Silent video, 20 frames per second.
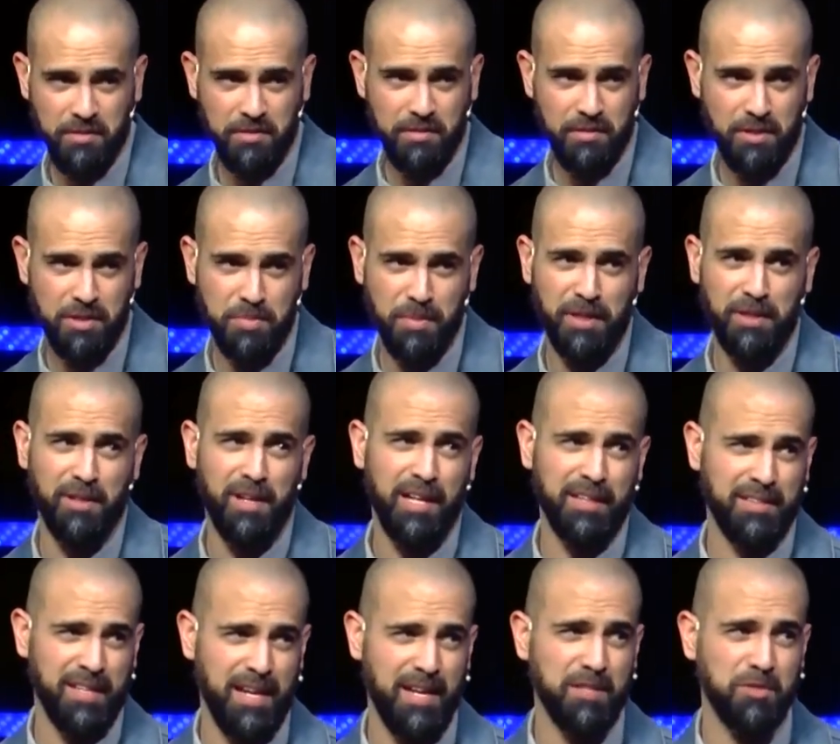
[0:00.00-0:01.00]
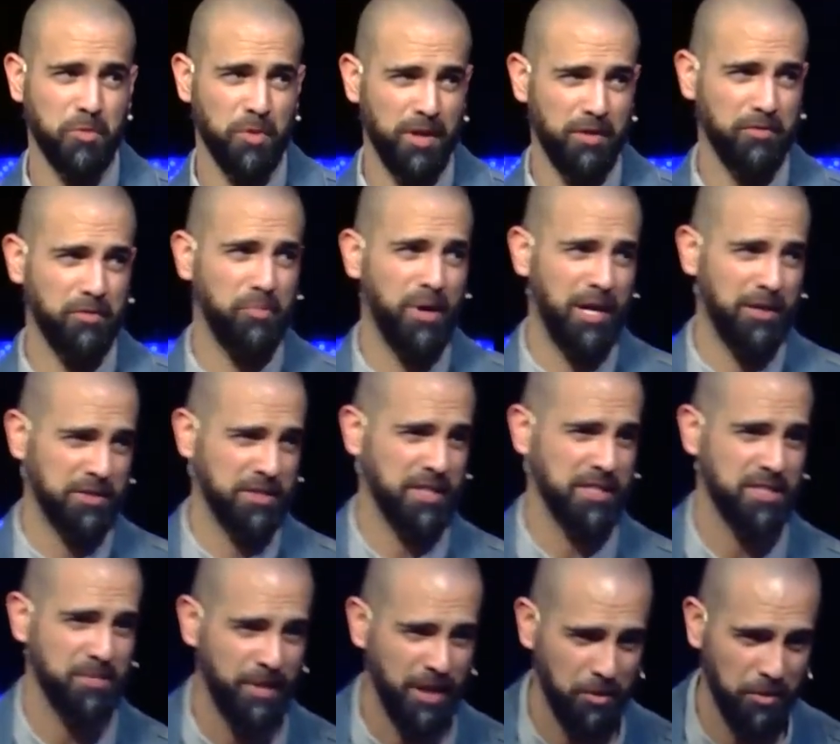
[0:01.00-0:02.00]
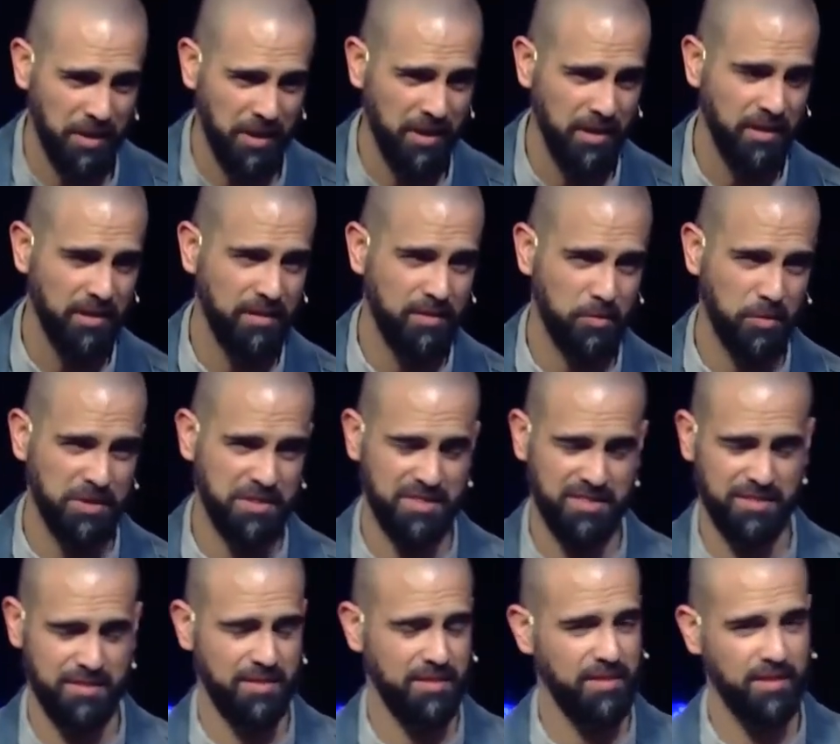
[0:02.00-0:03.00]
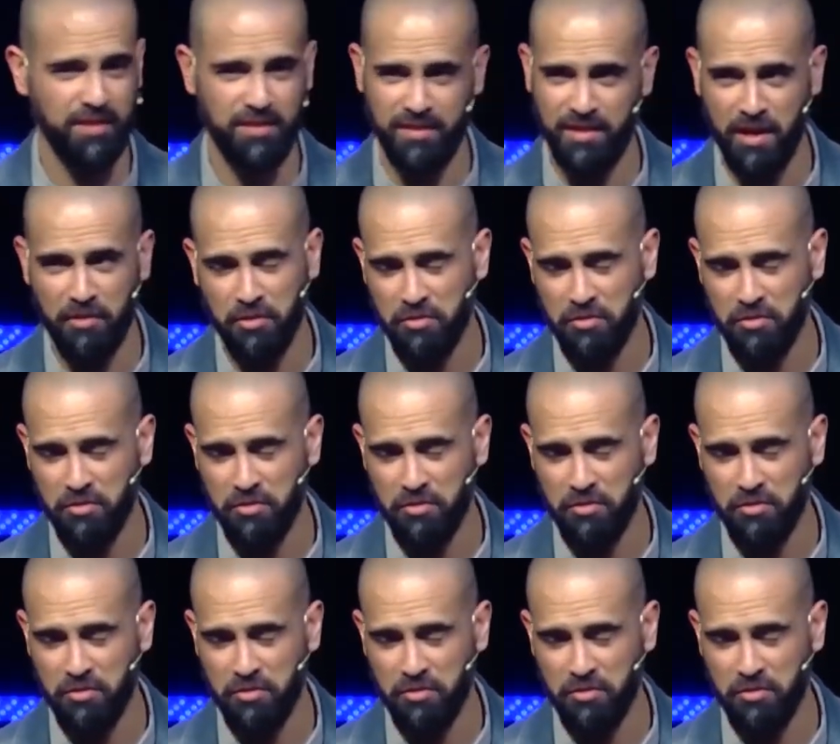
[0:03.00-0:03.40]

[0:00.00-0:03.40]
There's been a lot of times where I've apologized to my own kids, which is never